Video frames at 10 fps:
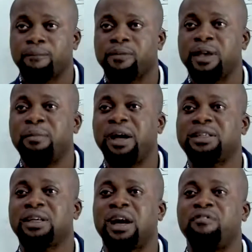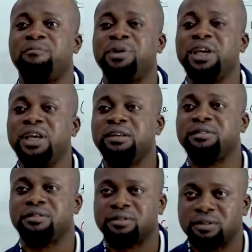there might have been
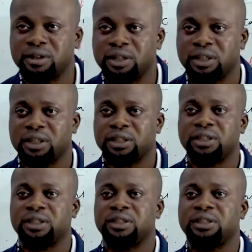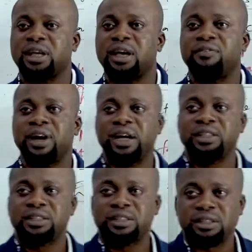several
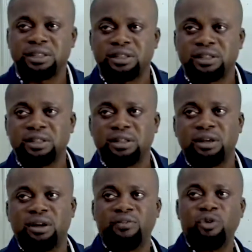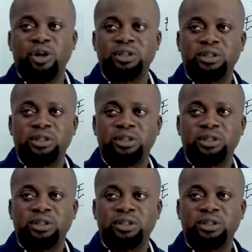of what?